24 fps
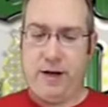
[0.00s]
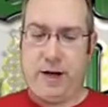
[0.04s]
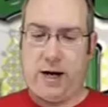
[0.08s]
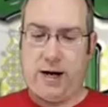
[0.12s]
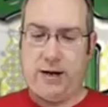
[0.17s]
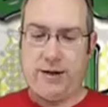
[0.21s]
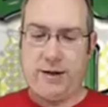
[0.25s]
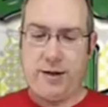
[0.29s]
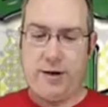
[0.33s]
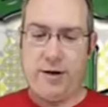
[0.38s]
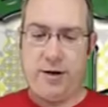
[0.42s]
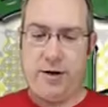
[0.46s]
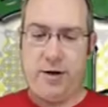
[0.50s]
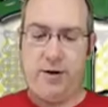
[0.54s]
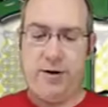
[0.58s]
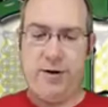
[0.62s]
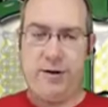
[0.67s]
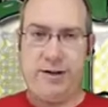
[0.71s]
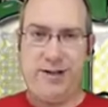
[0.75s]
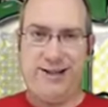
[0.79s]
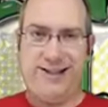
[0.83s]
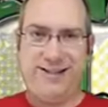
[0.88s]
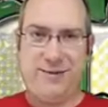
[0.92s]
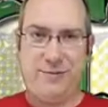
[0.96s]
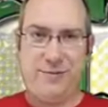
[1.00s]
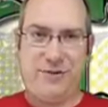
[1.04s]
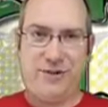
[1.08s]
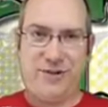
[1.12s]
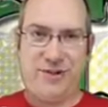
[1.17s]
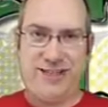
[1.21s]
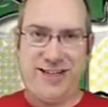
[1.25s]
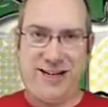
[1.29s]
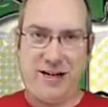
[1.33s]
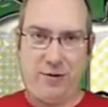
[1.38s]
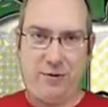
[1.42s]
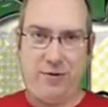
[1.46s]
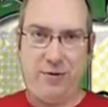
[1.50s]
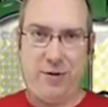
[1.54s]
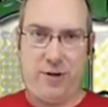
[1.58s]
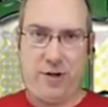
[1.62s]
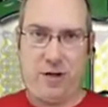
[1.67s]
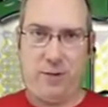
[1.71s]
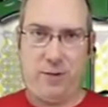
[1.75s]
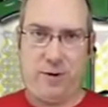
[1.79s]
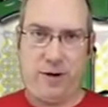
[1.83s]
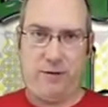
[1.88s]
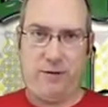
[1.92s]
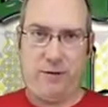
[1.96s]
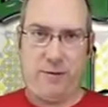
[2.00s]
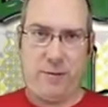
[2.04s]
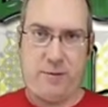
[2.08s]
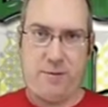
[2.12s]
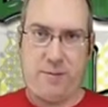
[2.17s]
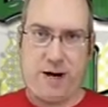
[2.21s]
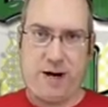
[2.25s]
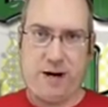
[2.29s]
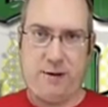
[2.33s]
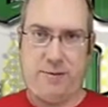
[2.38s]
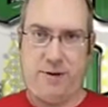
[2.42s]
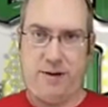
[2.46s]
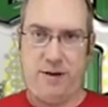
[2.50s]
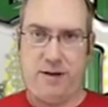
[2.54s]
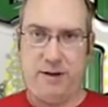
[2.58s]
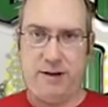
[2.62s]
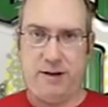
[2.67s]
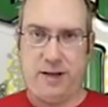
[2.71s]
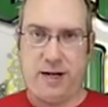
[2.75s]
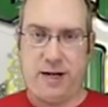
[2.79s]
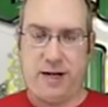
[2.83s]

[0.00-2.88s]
I started noticing some sound coming from the bottom of this.